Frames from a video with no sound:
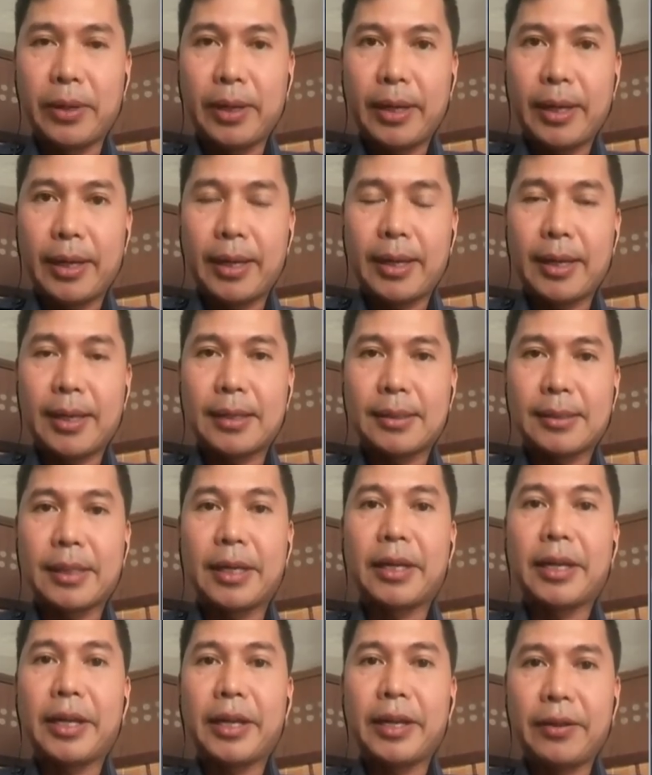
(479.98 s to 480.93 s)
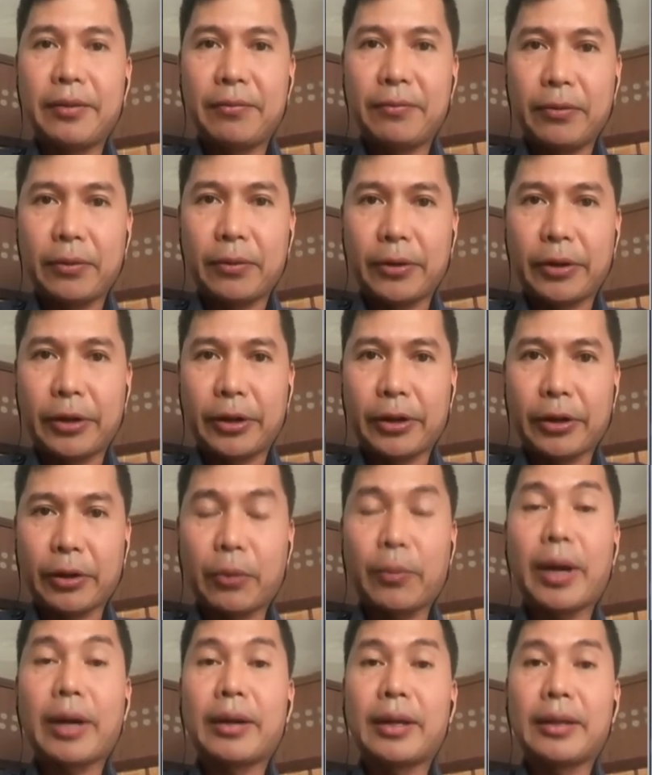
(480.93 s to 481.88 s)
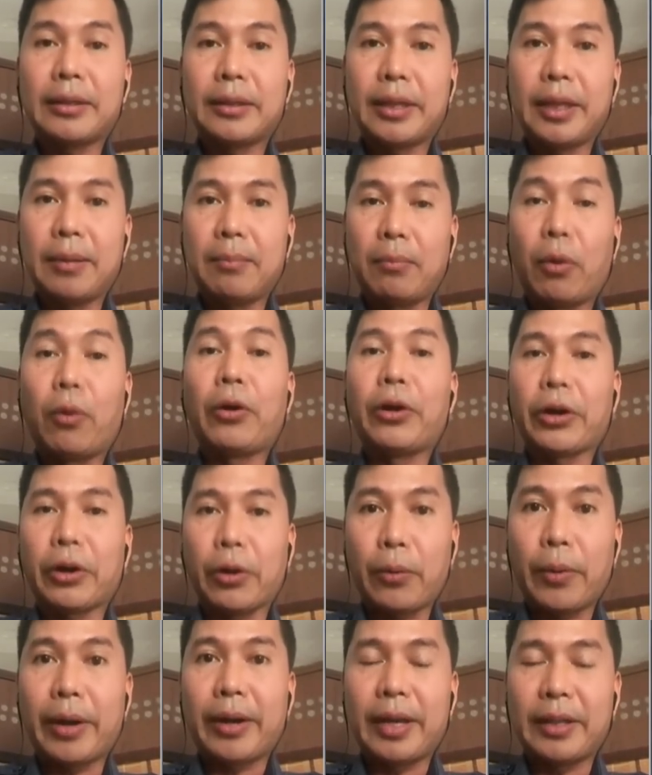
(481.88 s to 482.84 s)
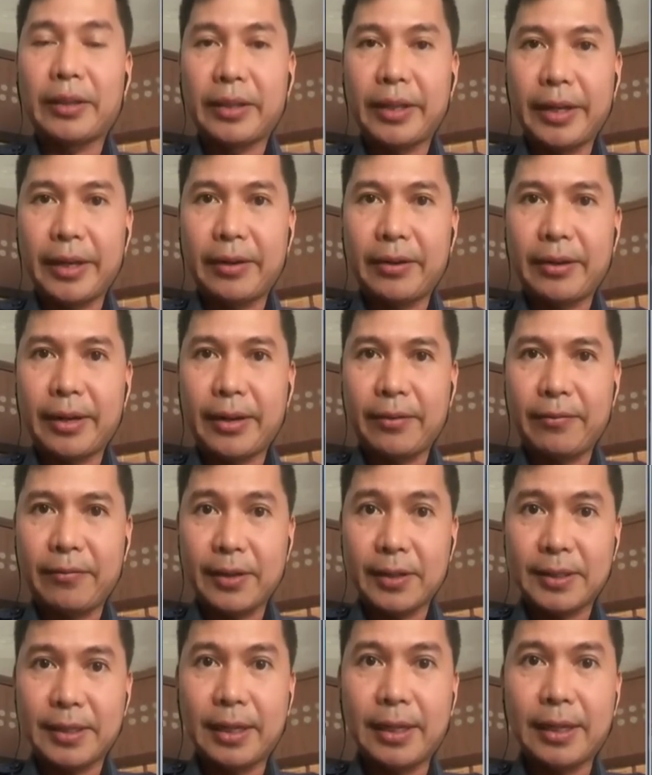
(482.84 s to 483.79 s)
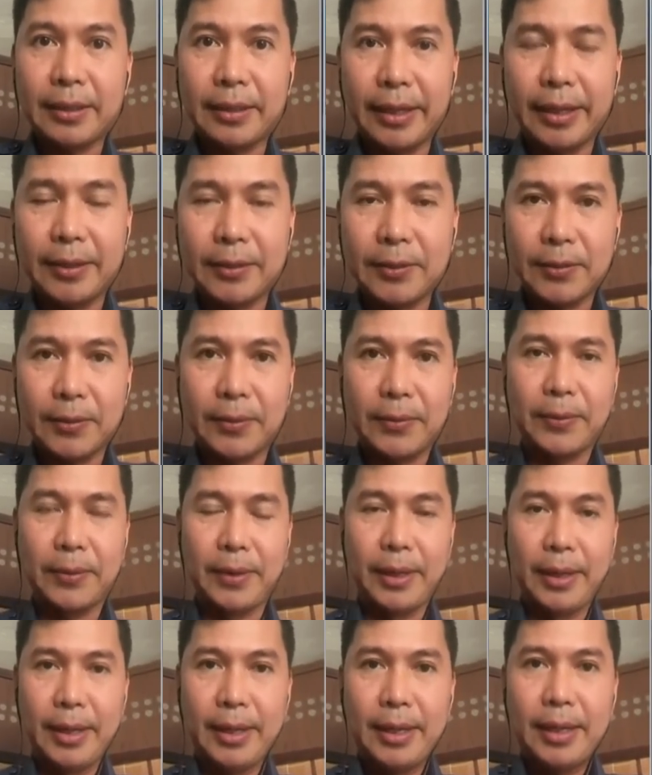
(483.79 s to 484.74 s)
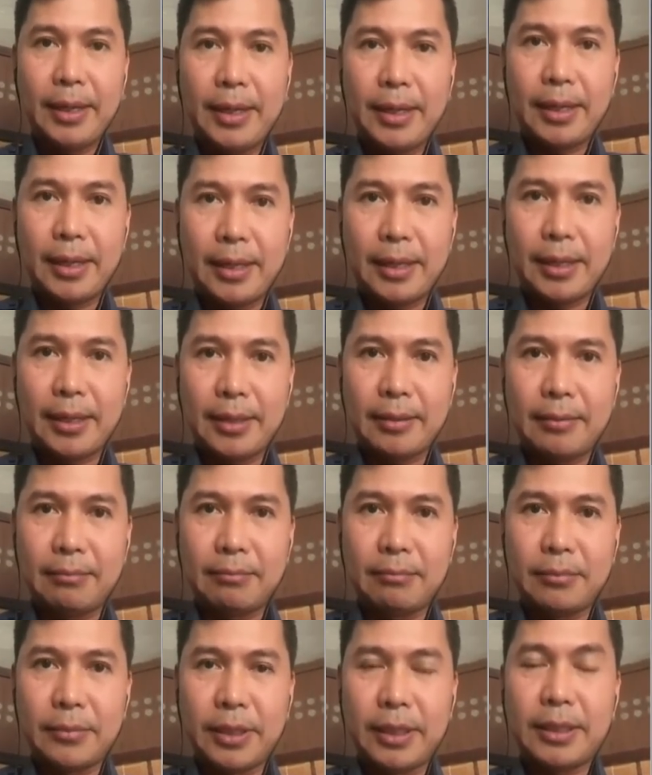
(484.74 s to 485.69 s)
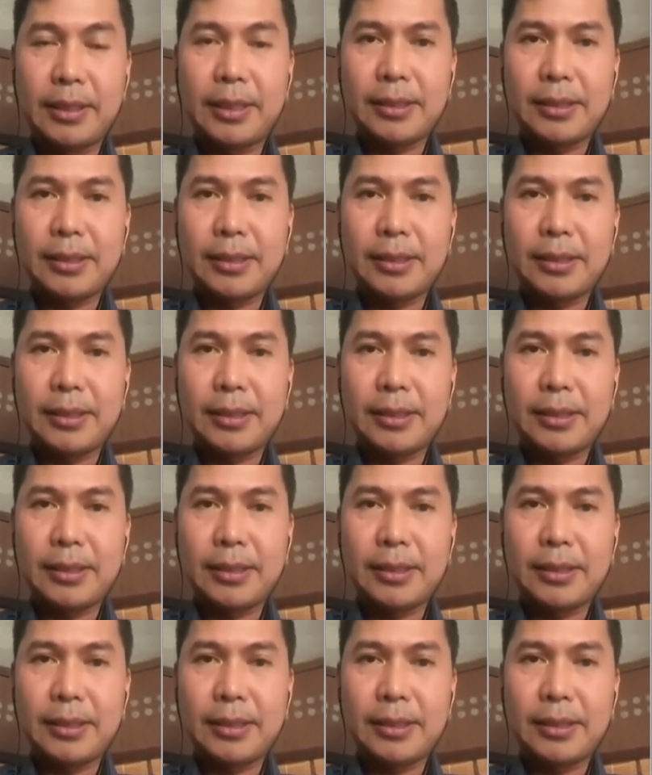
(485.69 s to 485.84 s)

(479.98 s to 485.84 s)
has a need for more quarantine facilities. So it is